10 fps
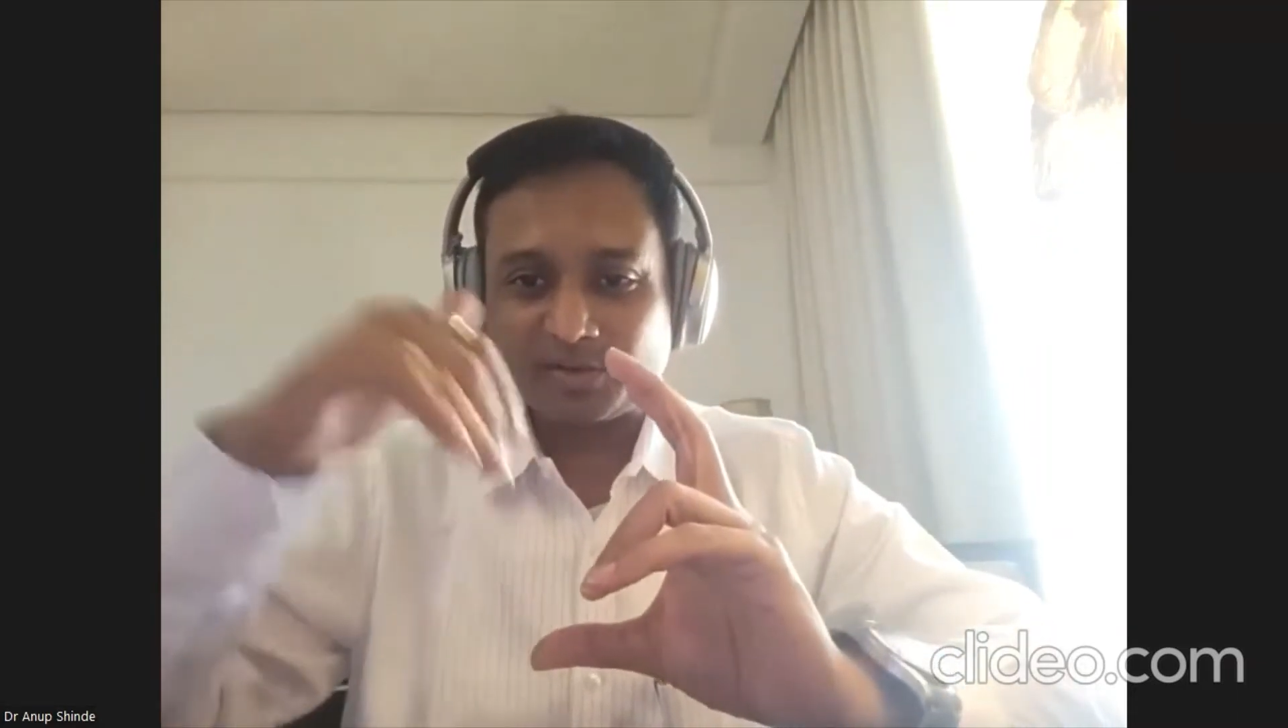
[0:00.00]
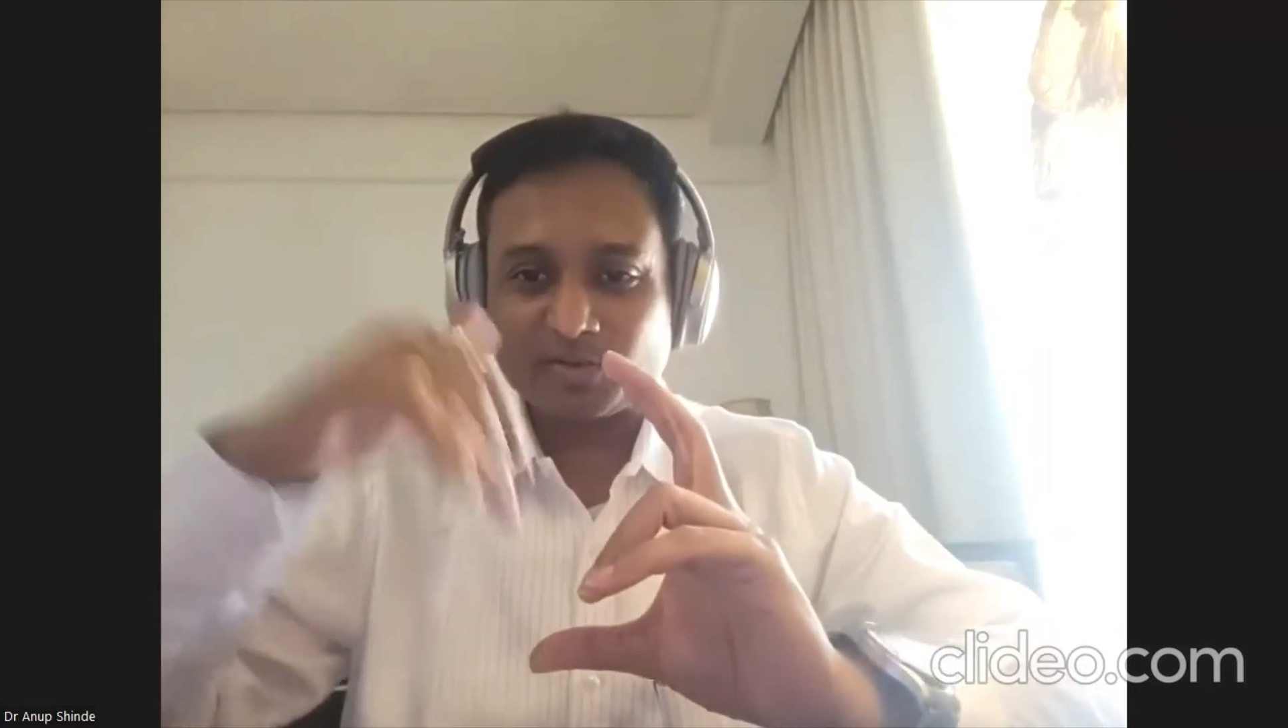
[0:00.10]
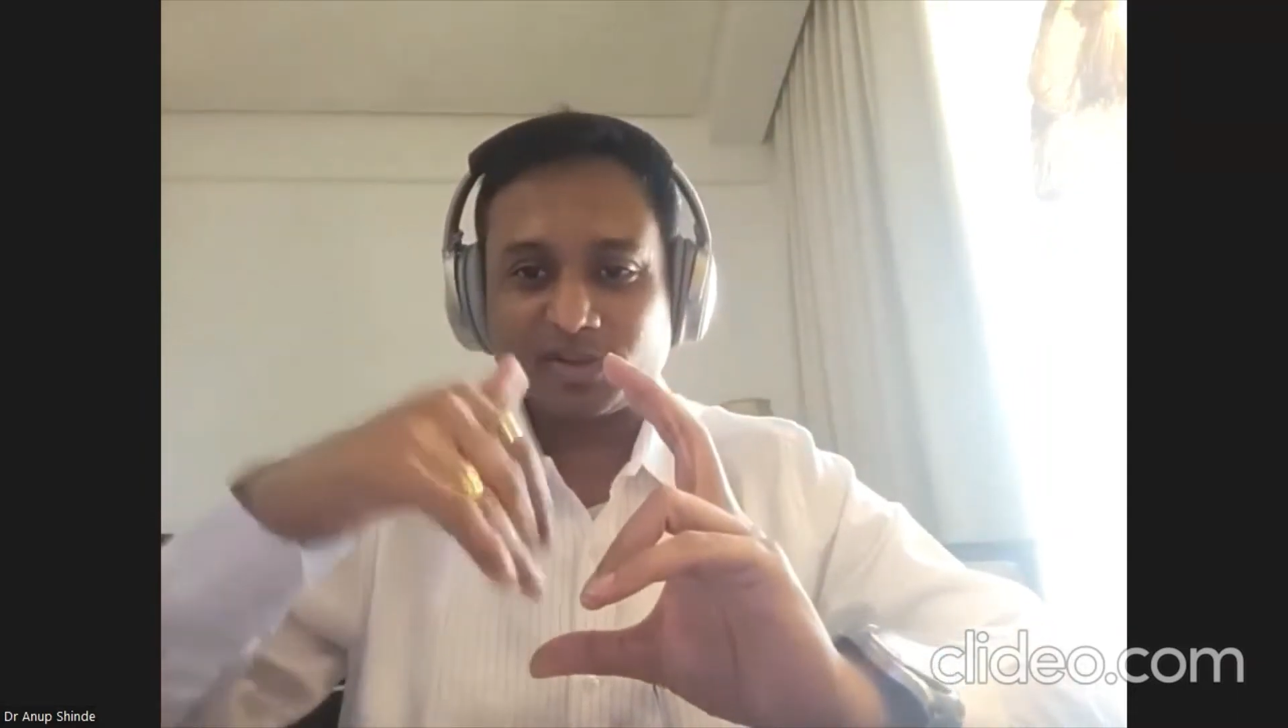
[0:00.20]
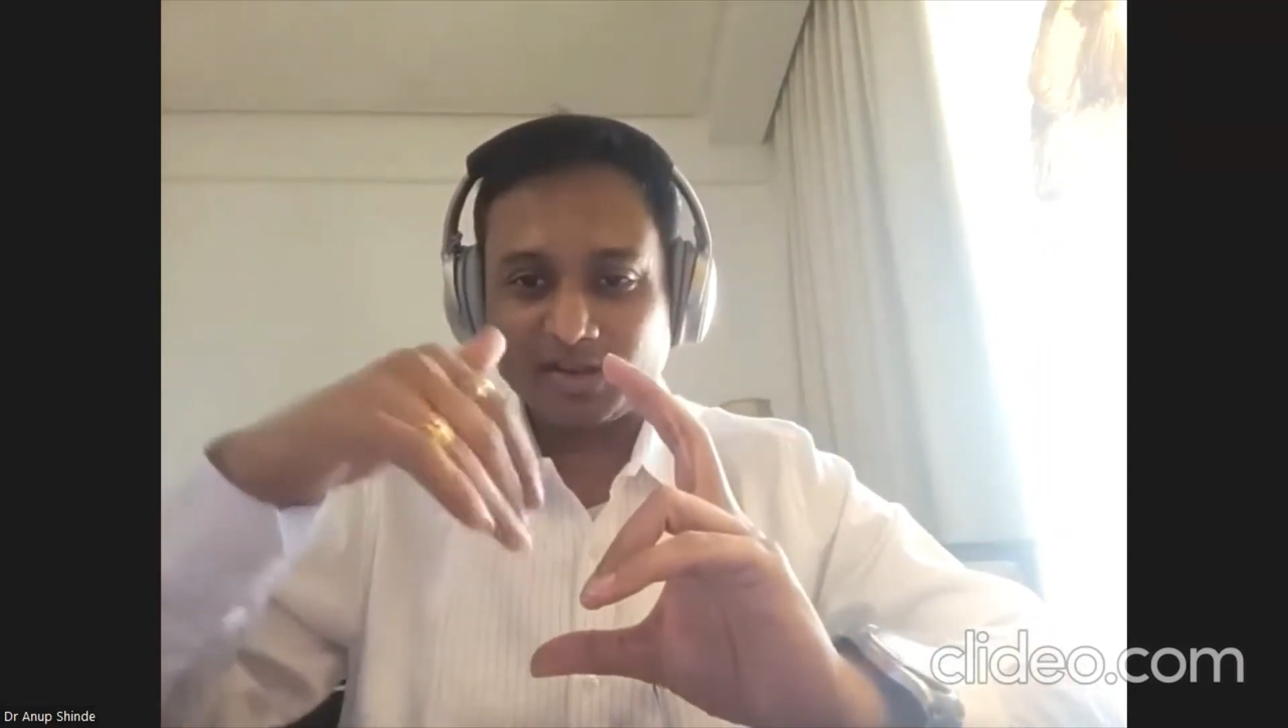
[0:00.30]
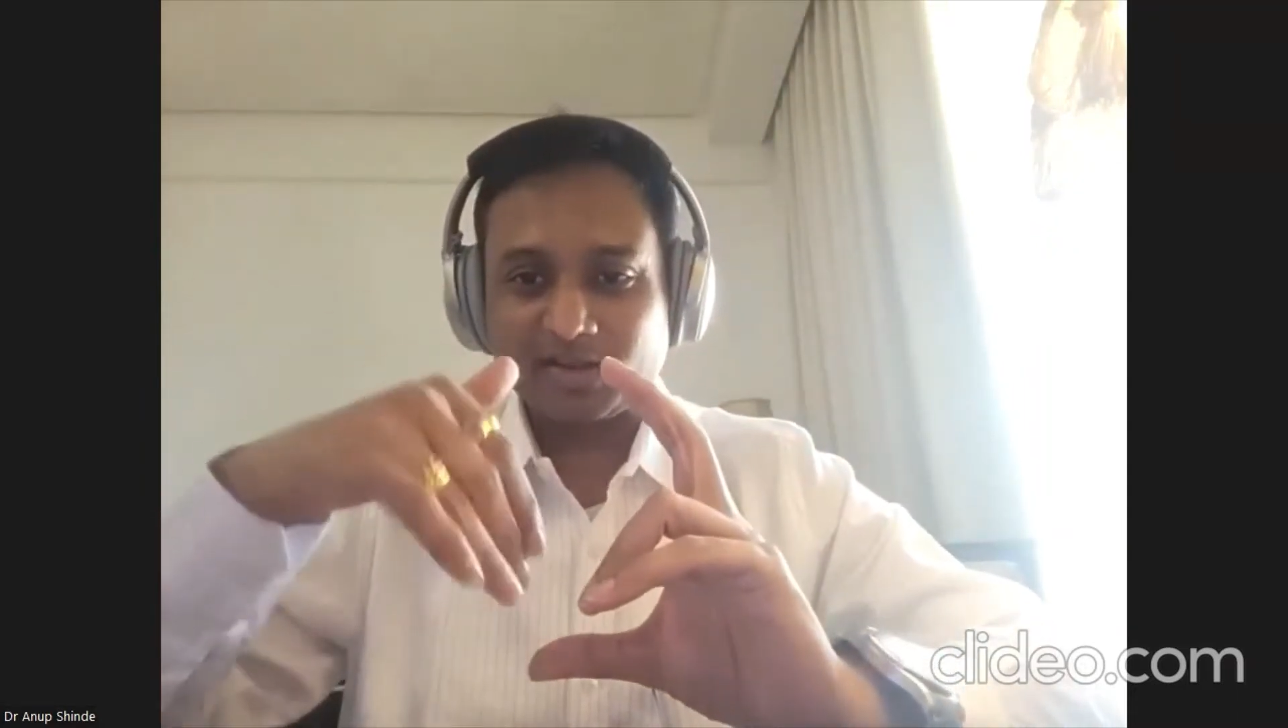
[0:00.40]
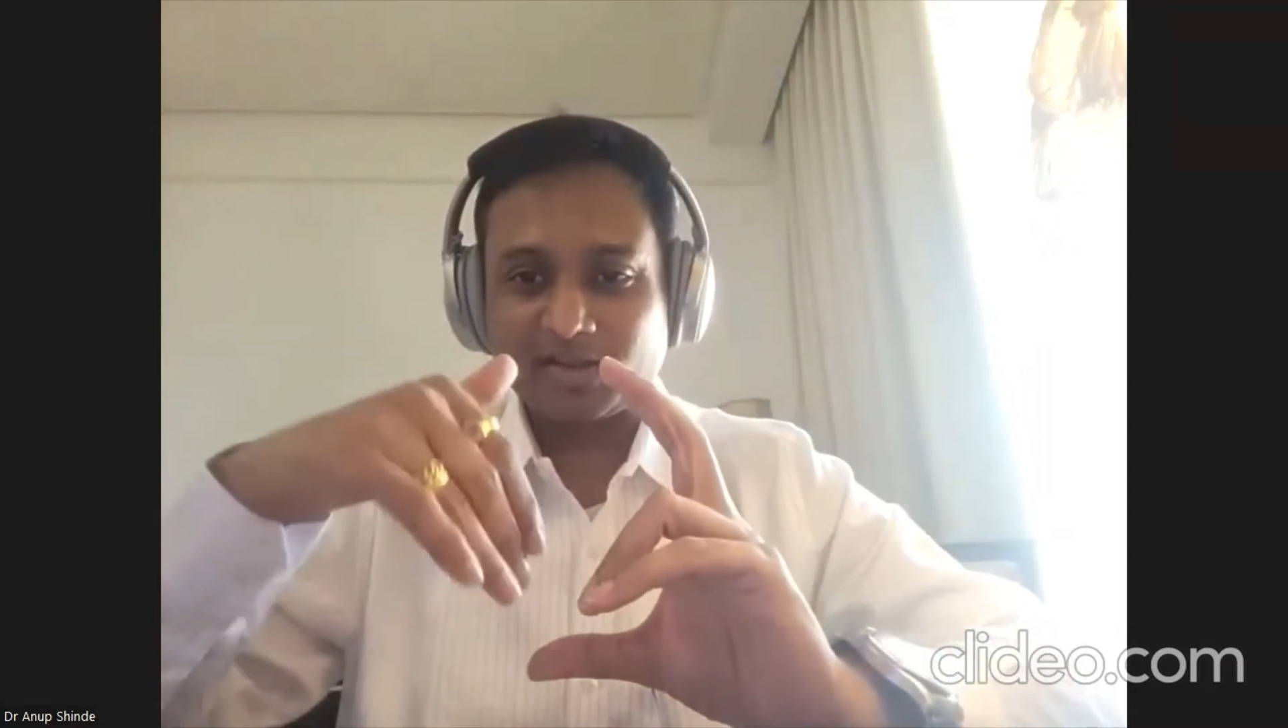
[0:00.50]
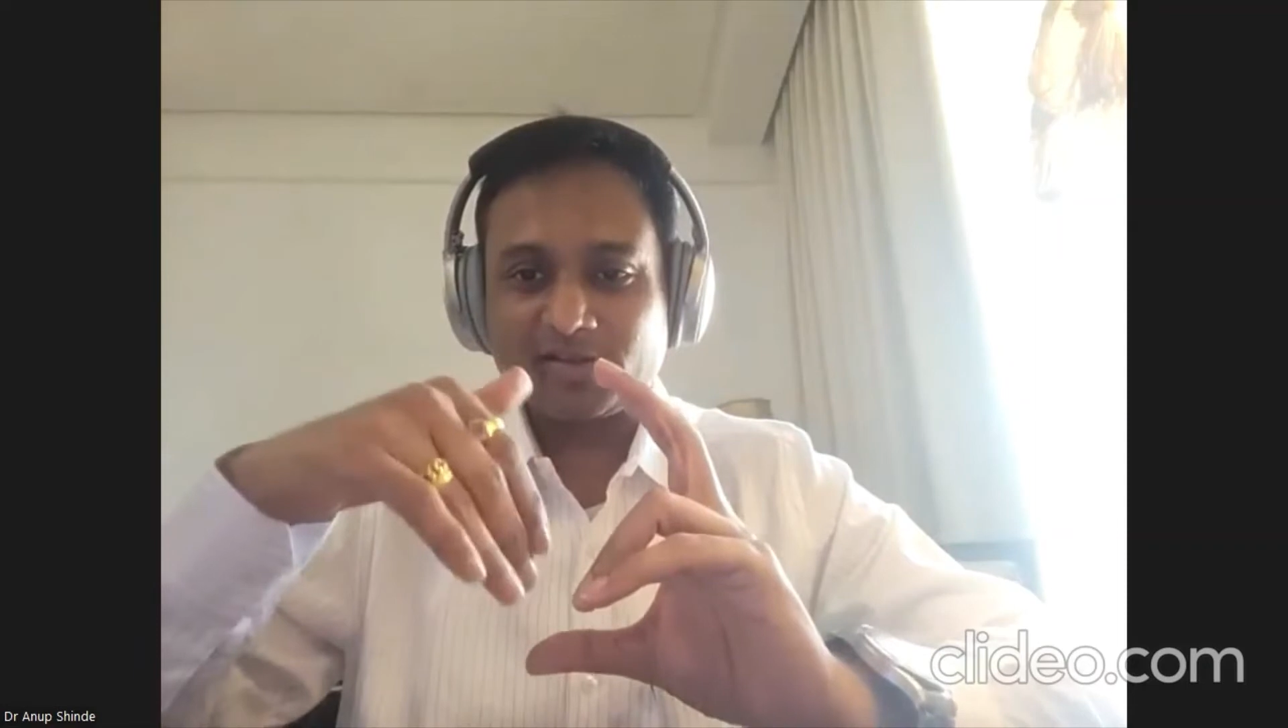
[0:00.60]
into the lung?